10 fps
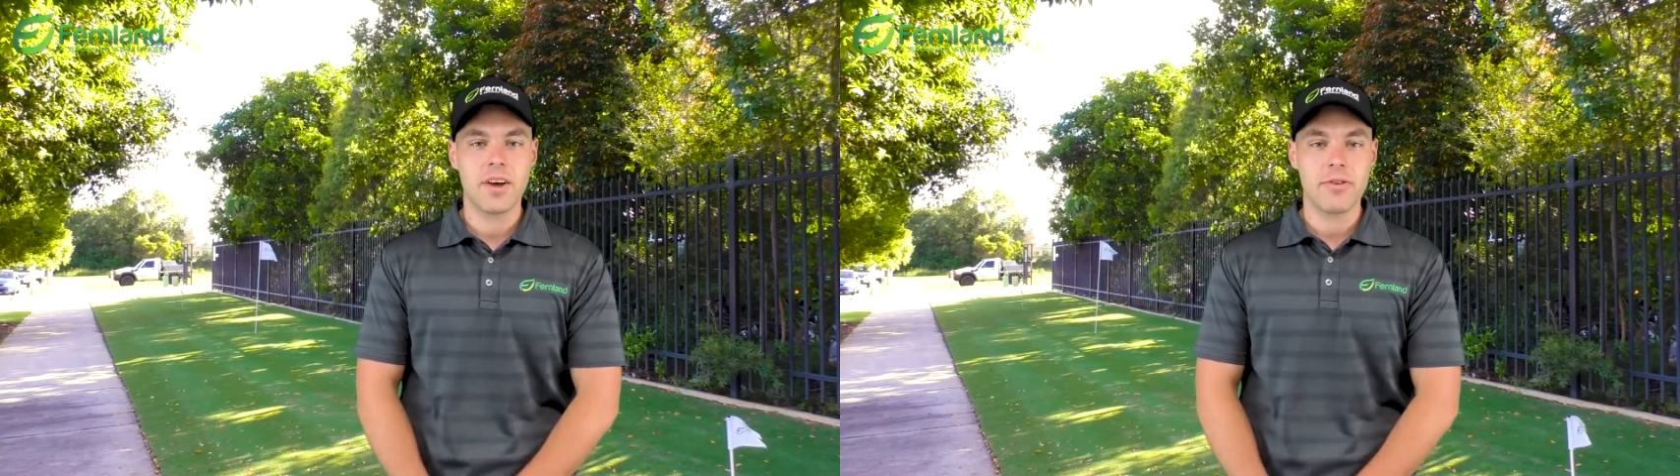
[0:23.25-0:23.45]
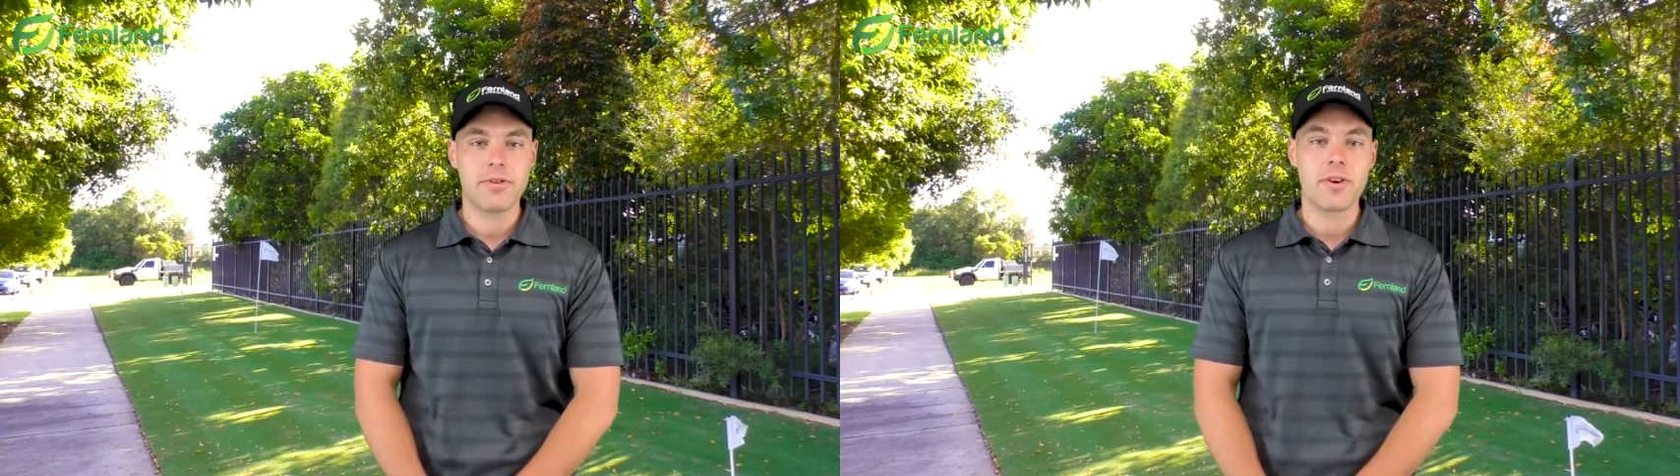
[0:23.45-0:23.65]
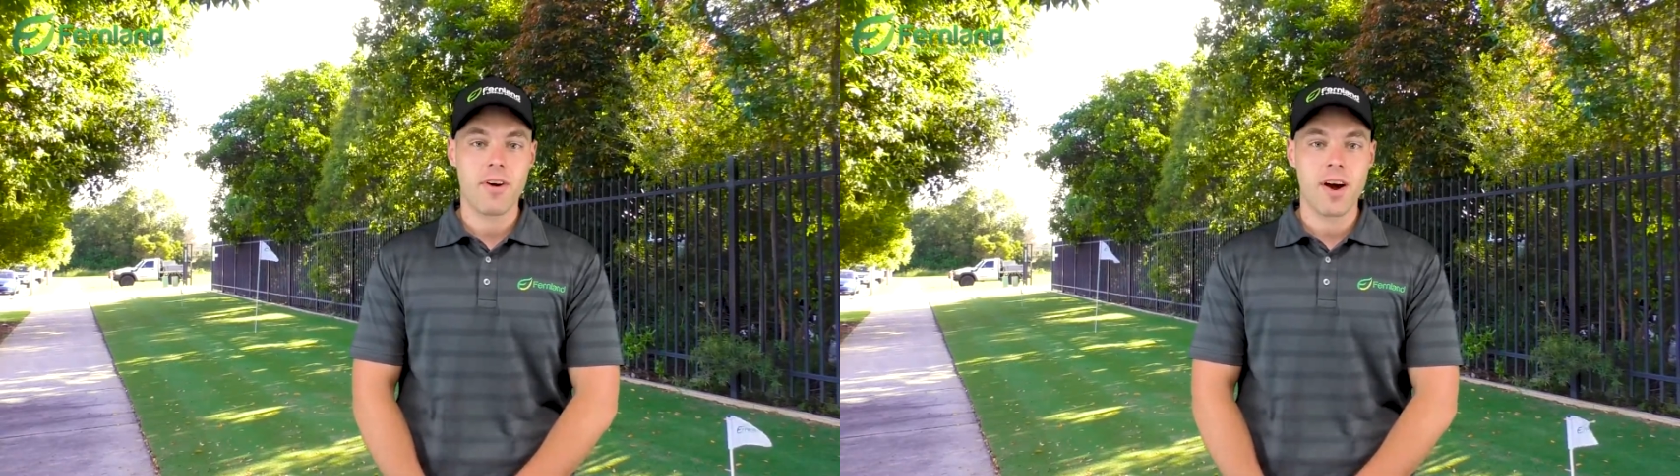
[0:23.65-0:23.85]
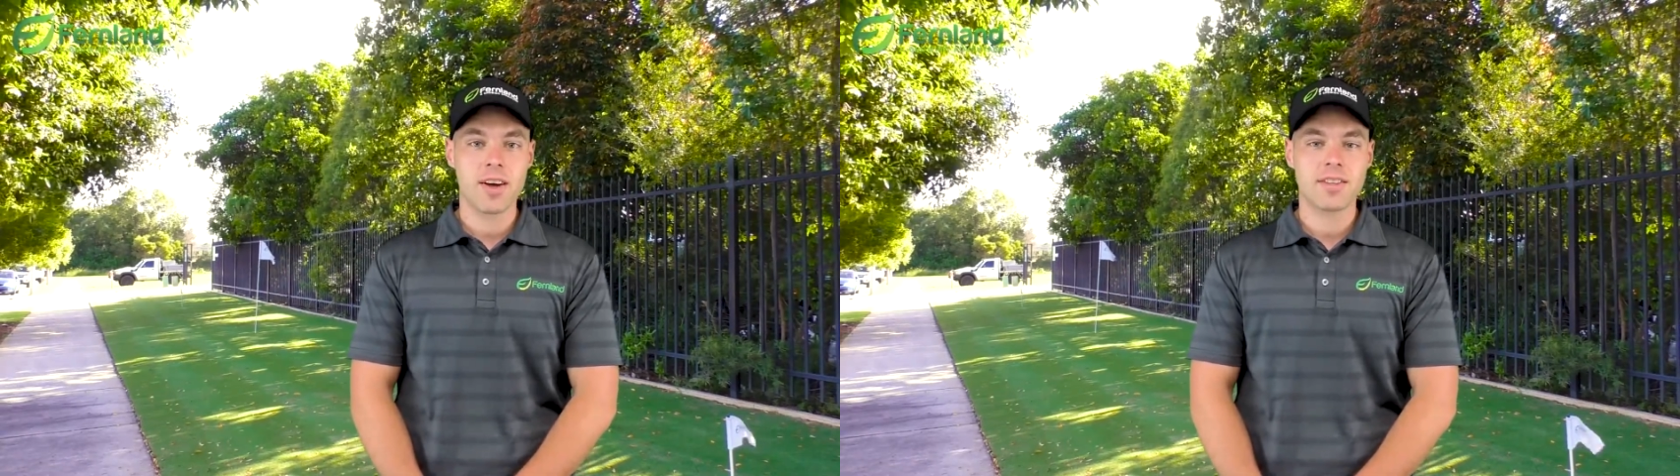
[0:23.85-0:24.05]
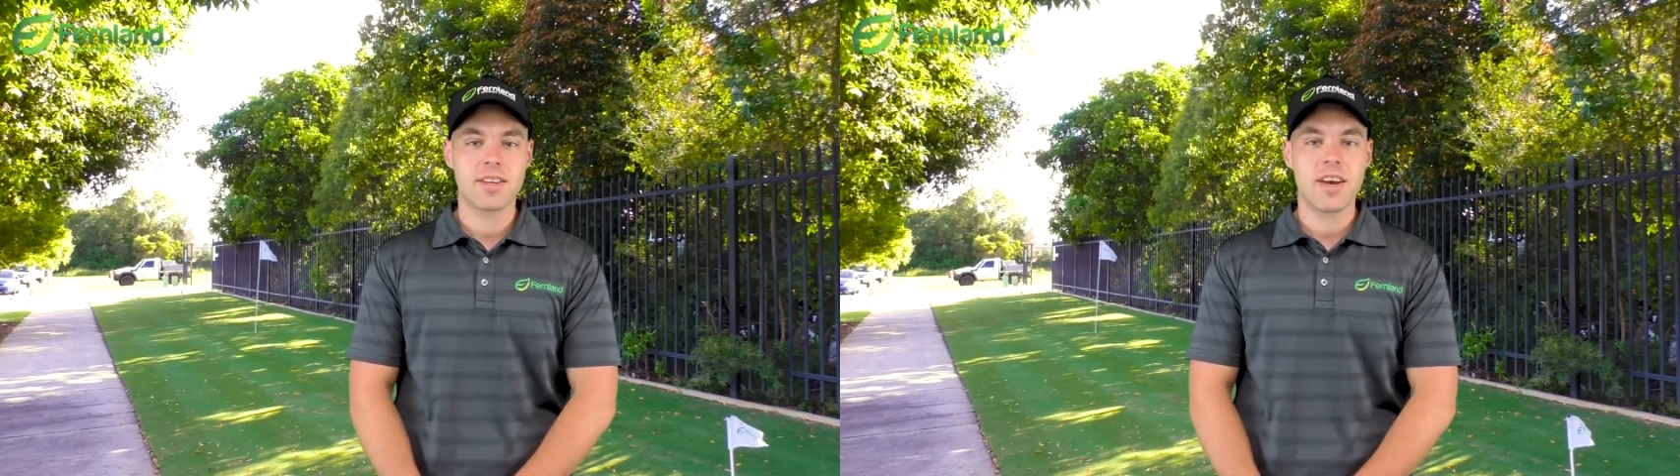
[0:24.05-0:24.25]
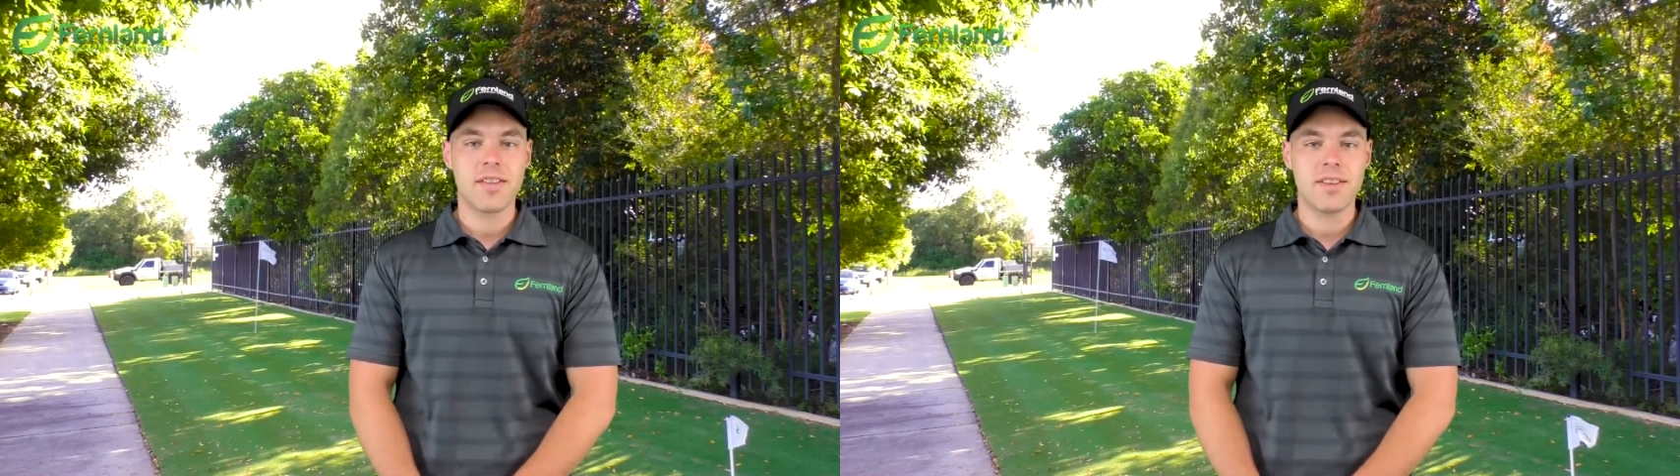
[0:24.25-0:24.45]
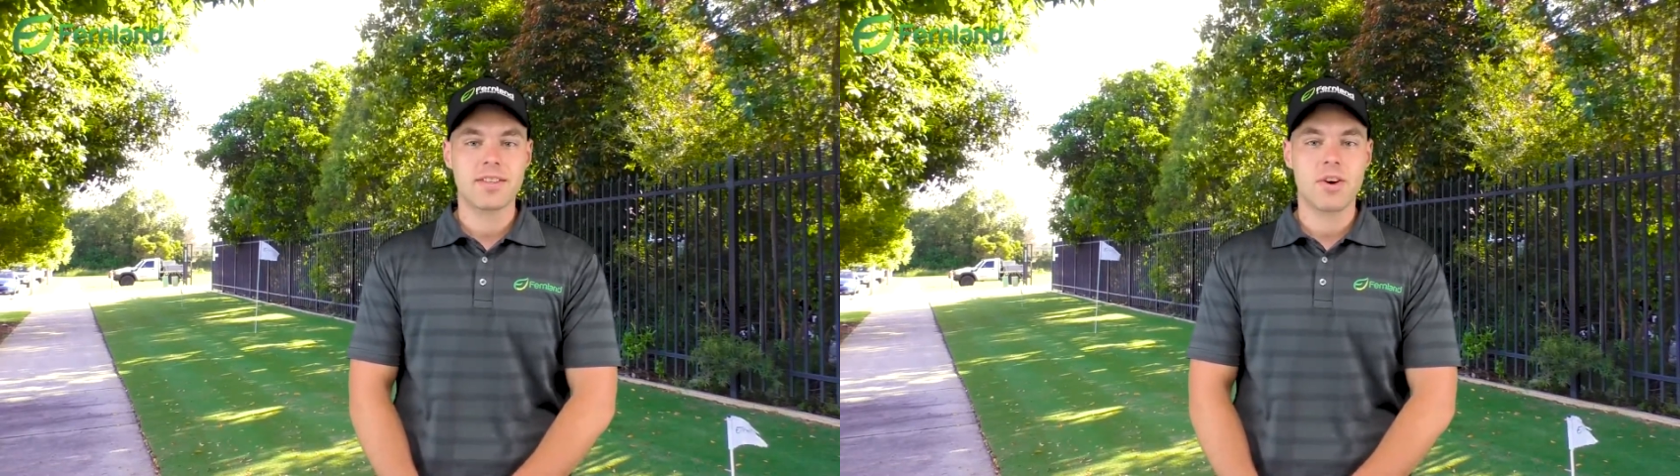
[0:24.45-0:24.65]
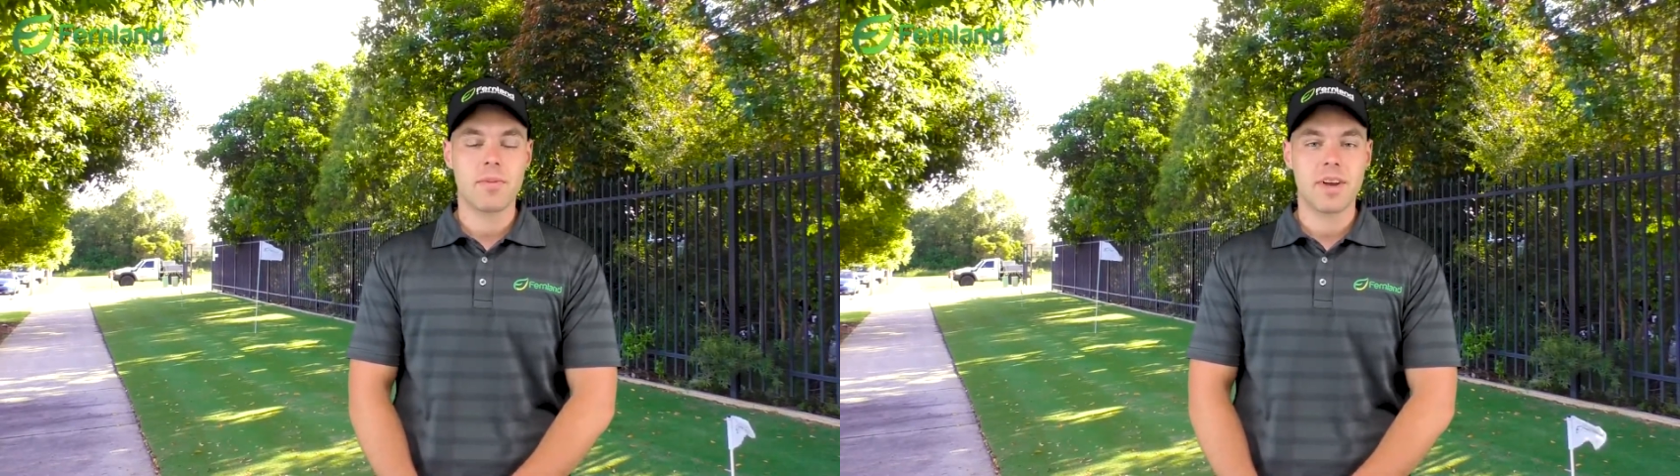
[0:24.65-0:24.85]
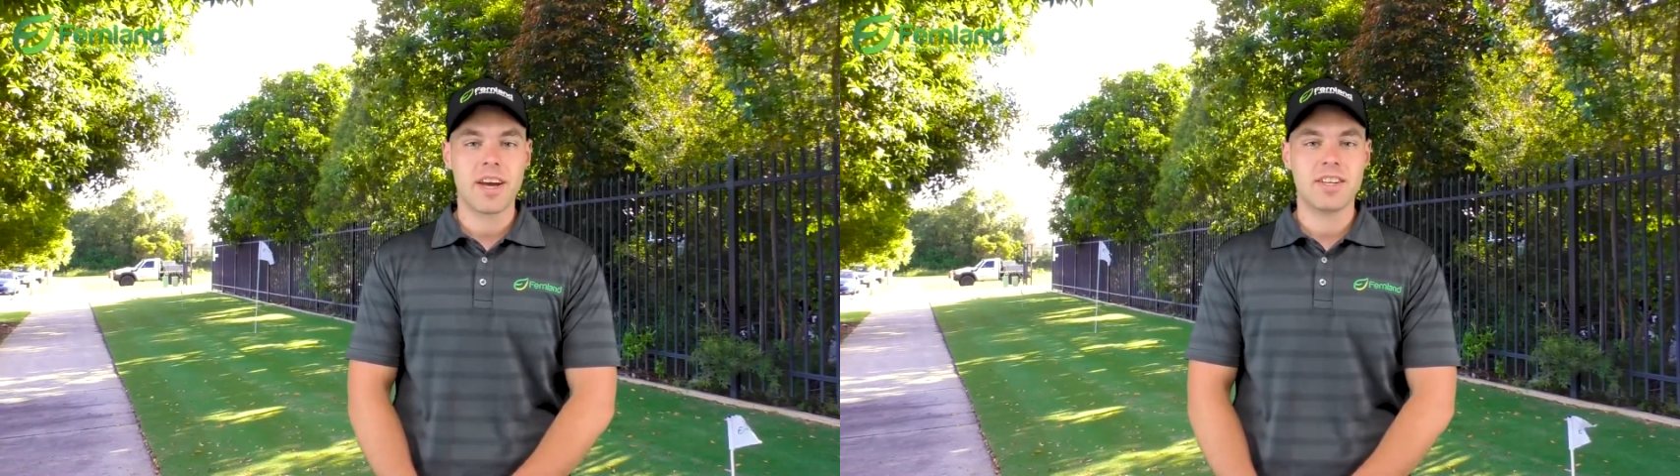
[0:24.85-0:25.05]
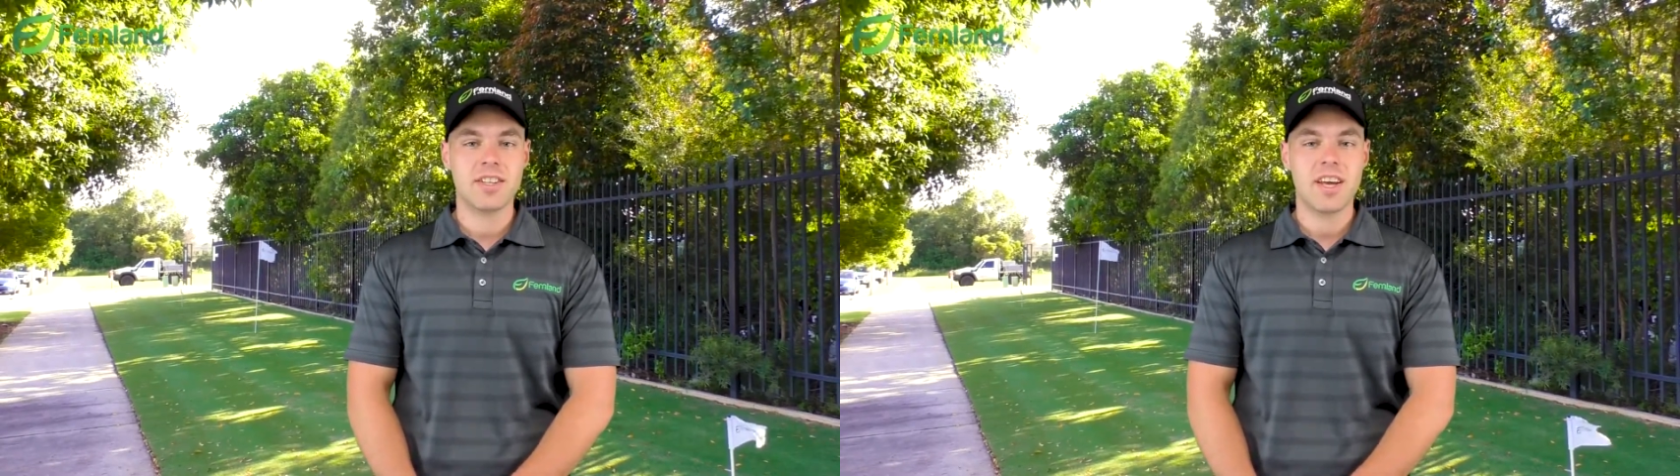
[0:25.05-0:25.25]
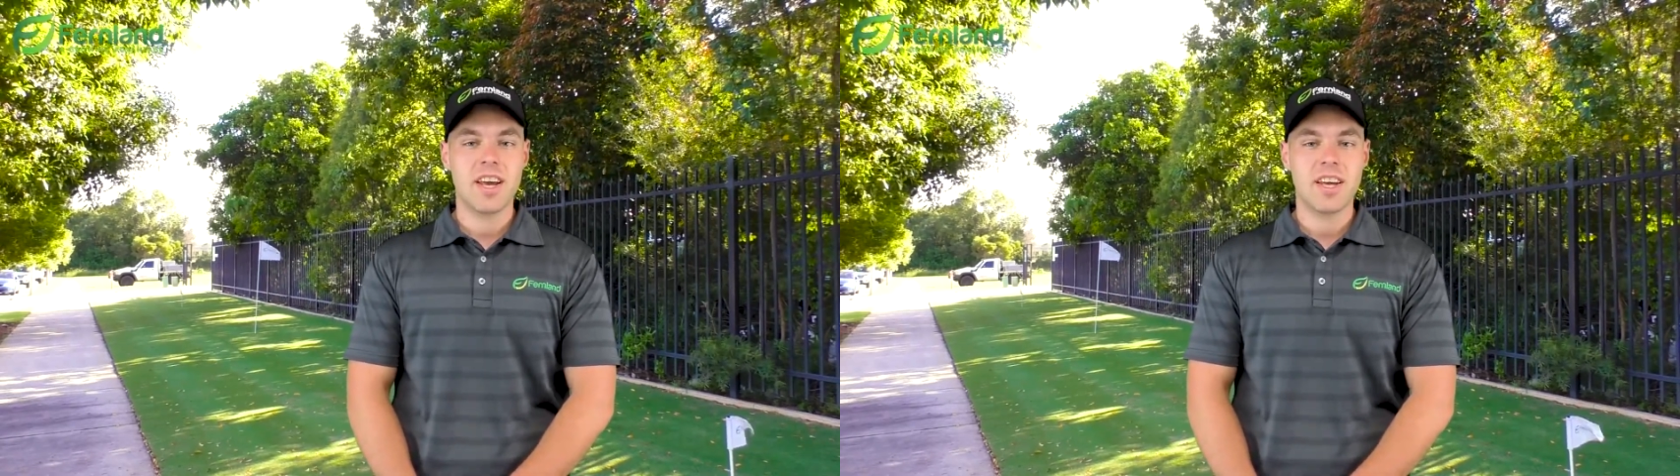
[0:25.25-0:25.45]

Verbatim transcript: For grass, this combination